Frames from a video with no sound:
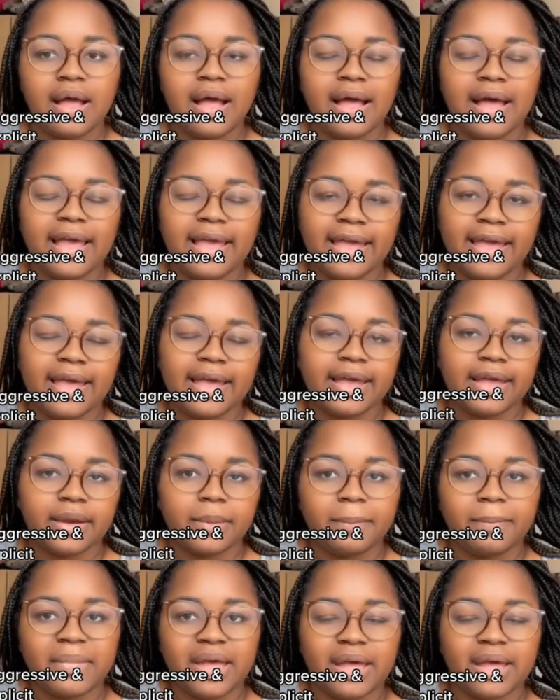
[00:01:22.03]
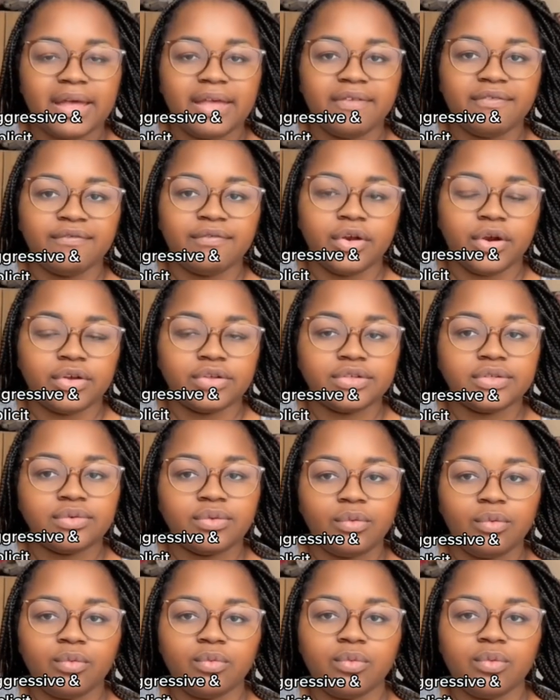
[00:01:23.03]
I had my first
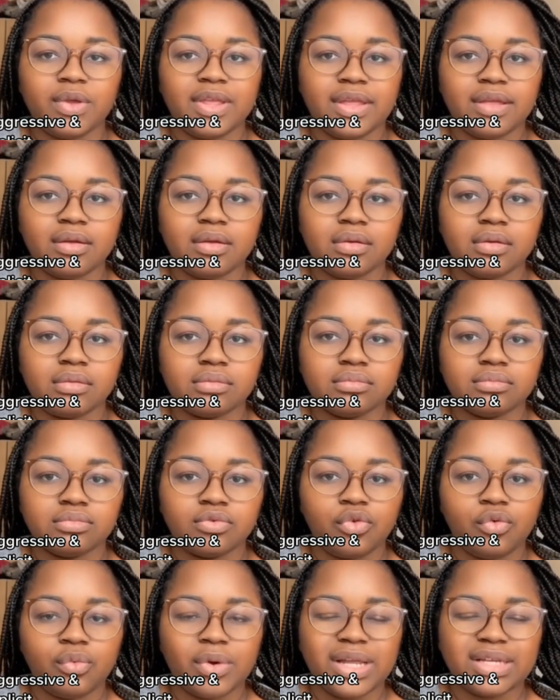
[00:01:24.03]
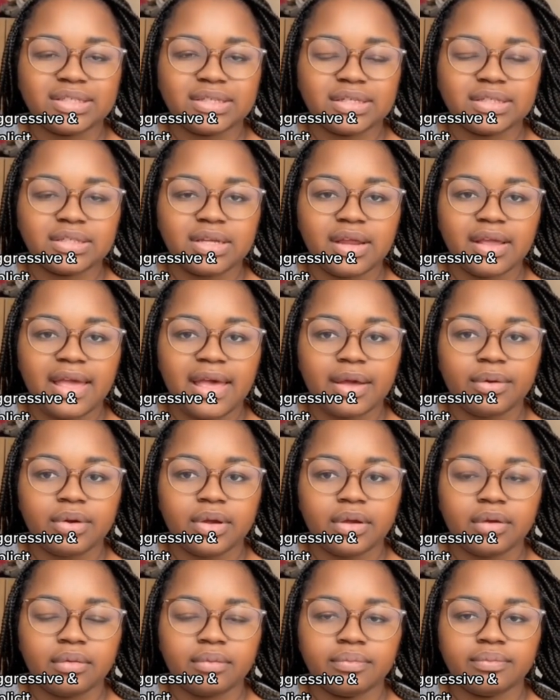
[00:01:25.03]
real racist
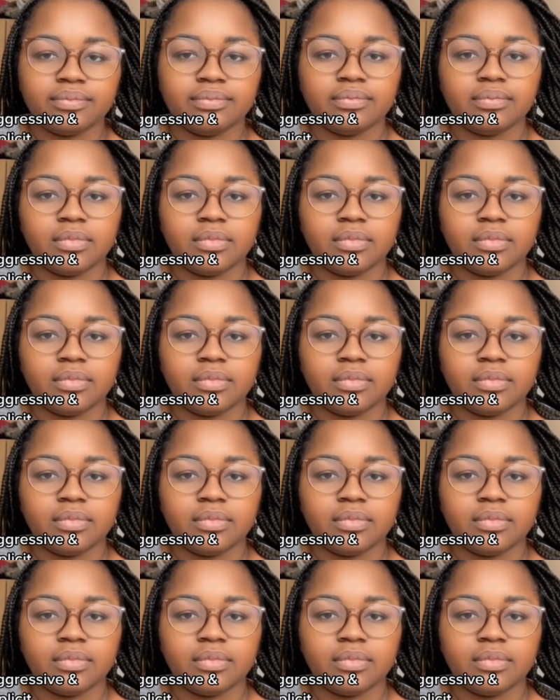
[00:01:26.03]
encounter